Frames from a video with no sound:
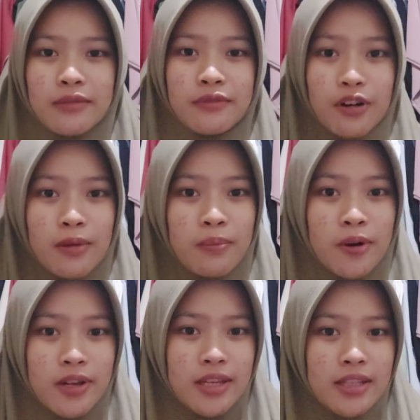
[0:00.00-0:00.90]
4
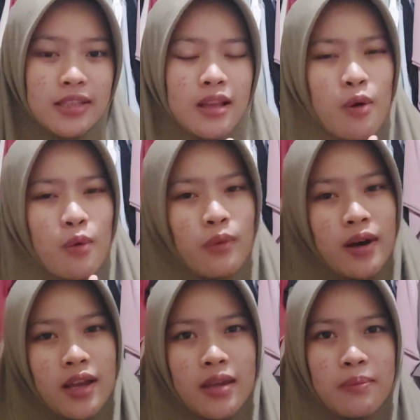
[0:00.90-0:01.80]
points
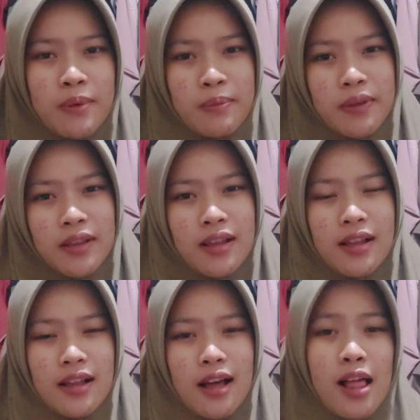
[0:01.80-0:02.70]
why people
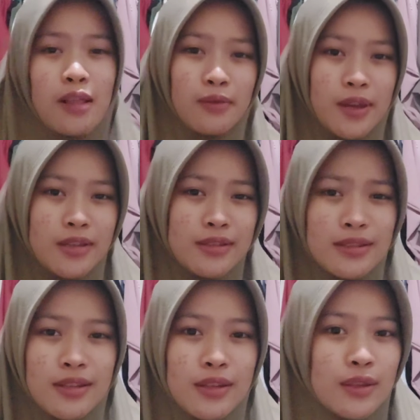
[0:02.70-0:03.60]
always
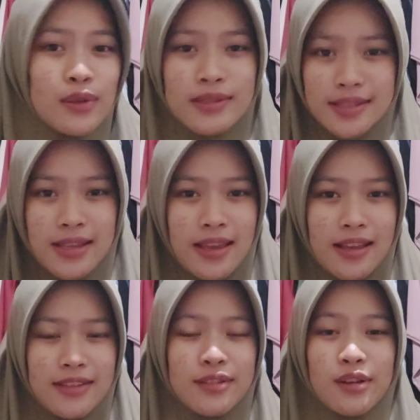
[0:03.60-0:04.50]

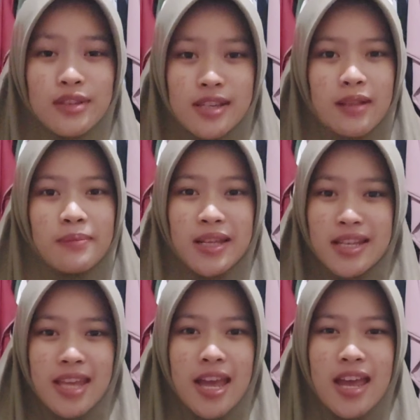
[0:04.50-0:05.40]
using social
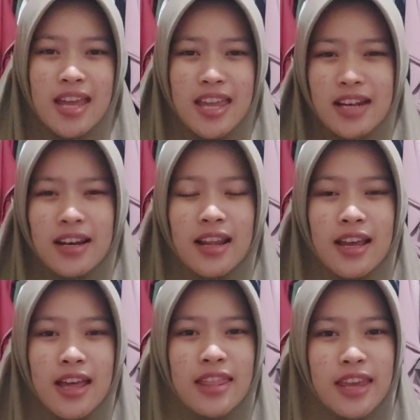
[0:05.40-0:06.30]
media in
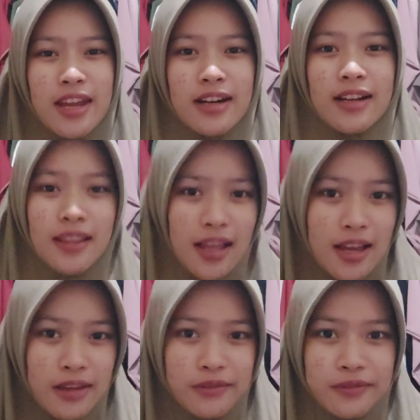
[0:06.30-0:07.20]
their
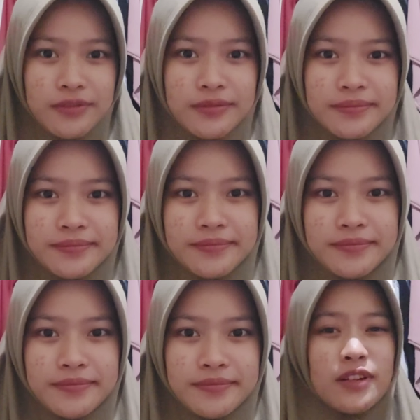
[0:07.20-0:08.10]
life.
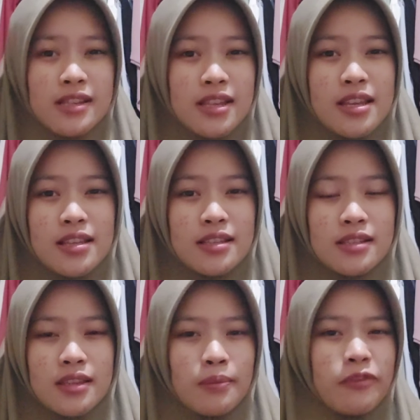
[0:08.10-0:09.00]
First is
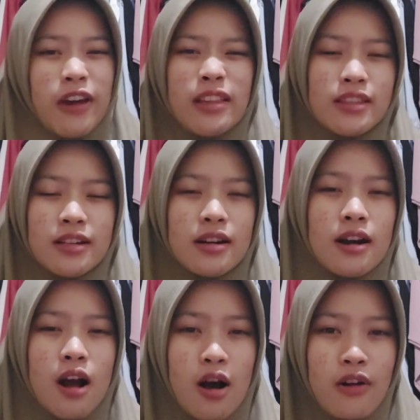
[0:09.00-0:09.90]
the
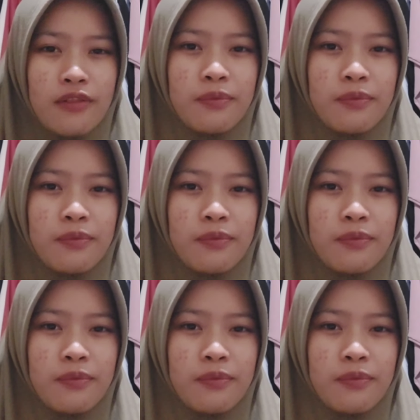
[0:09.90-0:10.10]
factor of